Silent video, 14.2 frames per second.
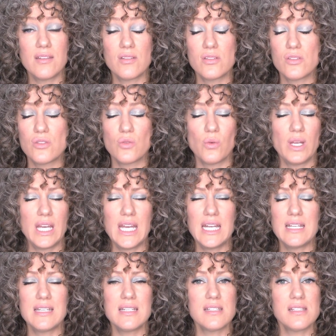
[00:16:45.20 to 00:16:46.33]
the
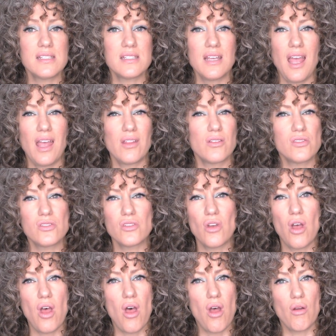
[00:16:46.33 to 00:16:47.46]
sweetness and the
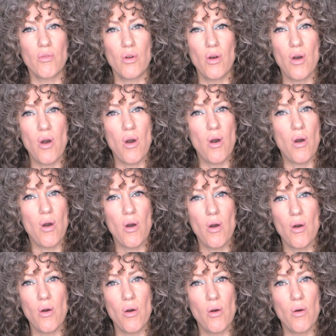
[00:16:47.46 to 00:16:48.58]

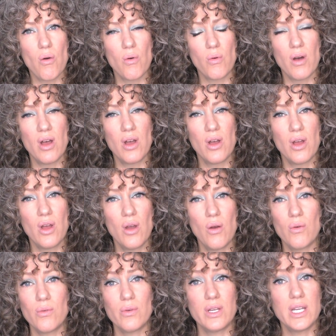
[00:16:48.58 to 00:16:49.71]
sorrow.
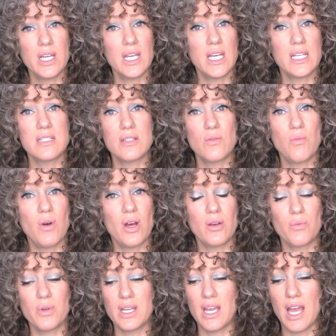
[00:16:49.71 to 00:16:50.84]
We did what
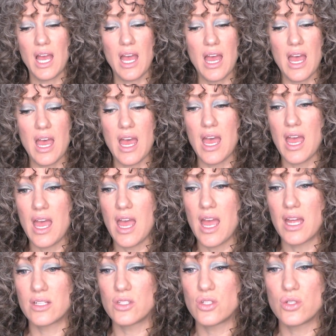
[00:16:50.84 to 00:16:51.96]
we
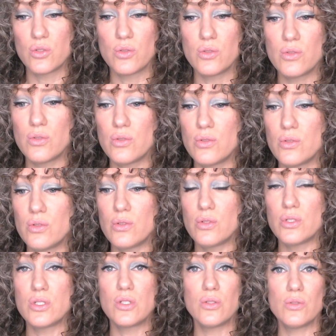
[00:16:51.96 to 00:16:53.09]
had to
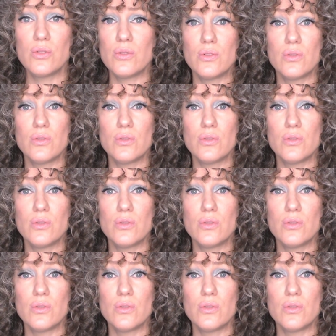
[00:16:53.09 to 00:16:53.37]
do.